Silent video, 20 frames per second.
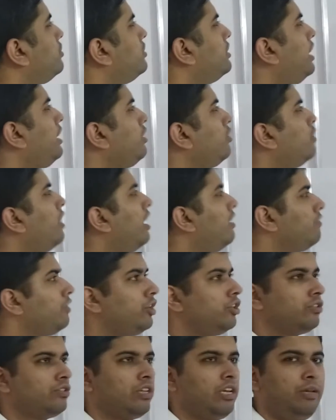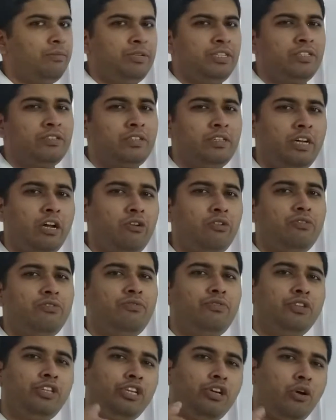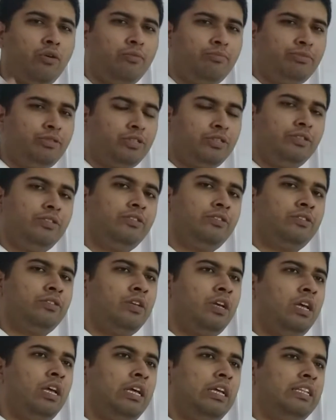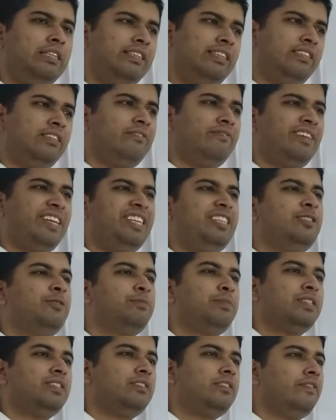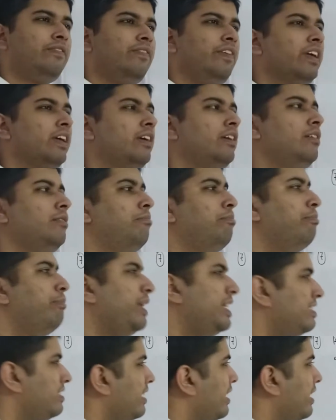that you have in your syllabus. Now for the options, there is a very specific basic